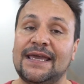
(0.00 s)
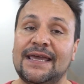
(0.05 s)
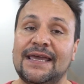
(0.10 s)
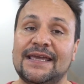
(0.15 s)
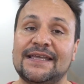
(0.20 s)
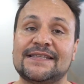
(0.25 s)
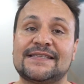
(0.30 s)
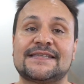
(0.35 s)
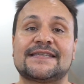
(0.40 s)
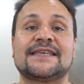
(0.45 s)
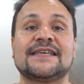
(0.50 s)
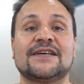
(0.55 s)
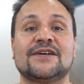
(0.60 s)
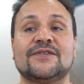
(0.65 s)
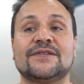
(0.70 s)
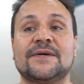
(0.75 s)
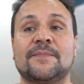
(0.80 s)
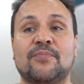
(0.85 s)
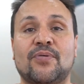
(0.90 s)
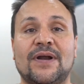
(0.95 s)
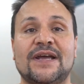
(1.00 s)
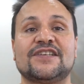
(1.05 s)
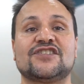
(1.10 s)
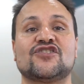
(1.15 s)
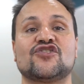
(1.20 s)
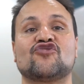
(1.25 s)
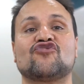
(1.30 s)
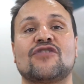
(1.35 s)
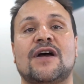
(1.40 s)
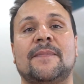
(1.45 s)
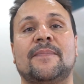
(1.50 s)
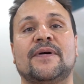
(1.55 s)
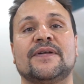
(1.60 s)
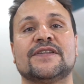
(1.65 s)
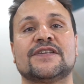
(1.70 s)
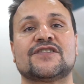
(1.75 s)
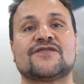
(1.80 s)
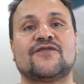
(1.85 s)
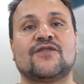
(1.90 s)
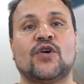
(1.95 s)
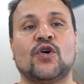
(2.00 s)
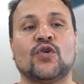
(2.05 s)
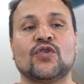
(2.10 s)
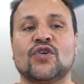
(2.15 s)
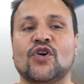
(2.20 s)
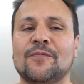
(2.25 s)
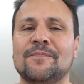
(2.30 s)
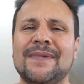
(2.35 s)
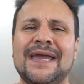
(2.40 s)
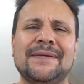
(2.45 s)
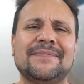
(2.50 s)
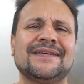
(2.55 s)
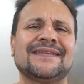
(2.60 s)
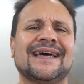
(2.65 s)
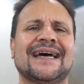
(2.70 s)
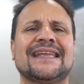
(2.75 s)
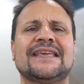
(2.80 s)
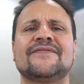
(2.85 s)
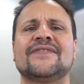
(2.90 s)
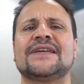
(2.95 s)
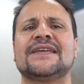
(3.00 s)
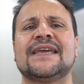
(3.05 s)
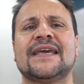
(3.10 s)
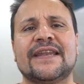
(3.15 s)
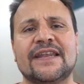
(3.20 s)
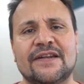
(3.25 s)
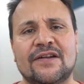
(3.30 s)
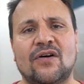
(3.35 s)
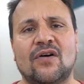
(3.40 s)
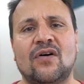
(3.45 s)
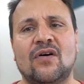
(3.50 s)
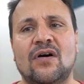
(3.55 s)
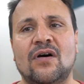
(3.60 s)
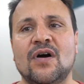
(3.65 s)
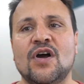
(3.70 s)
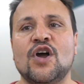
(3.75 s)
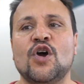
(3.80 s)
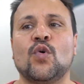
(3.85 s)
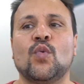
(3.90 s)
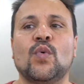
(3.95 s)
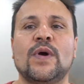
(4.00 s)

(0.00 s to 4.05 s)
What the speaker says: until the prices drop on this phone, or maybe not even get it all.